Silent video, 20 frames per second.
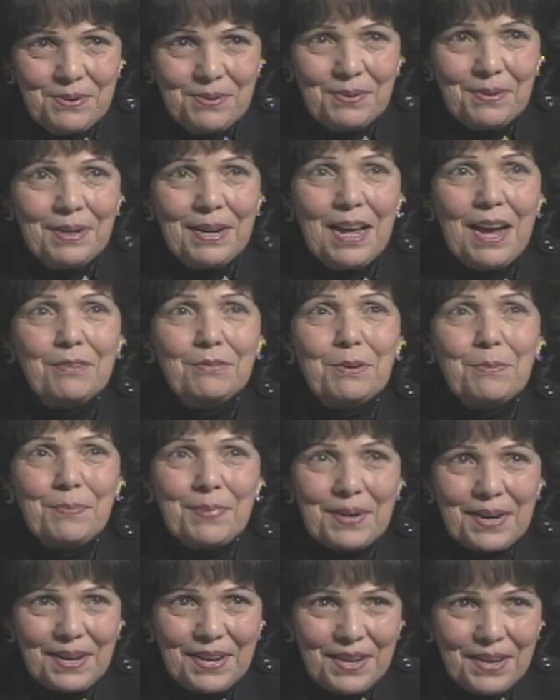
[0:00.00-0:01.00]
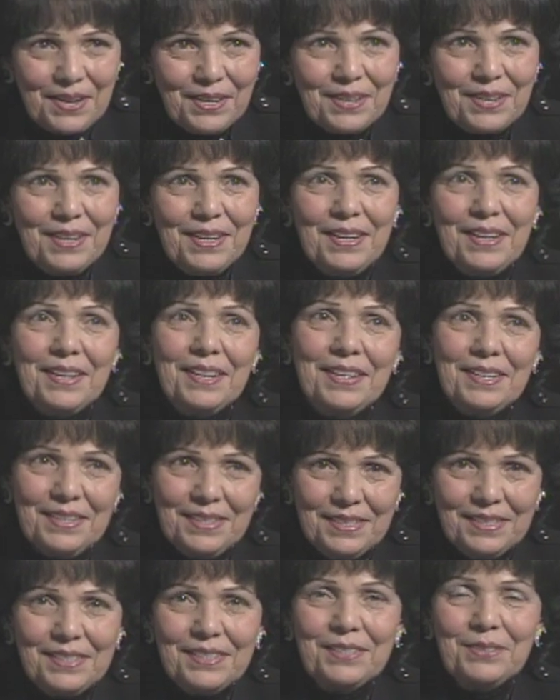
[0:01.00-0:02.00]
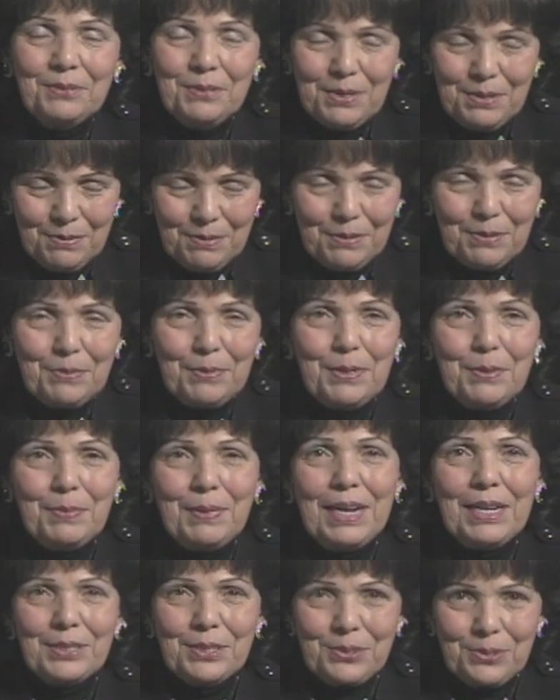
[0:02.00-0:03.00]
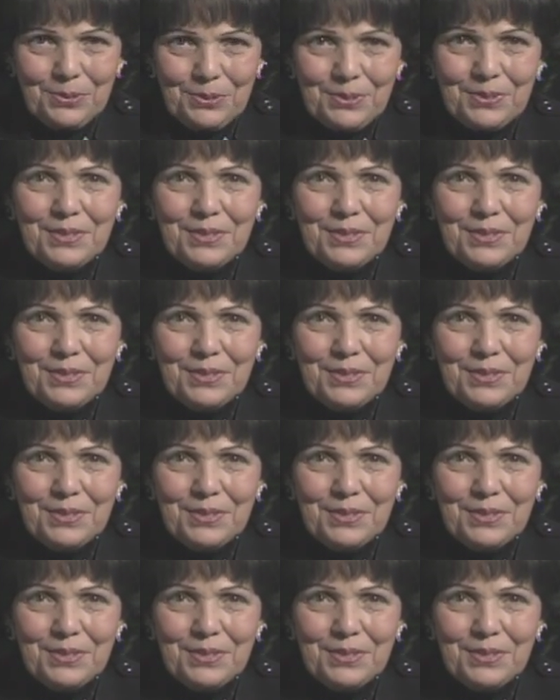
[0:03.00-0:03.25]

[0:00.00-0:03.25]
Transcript: We'll have a break, and we will be back soon.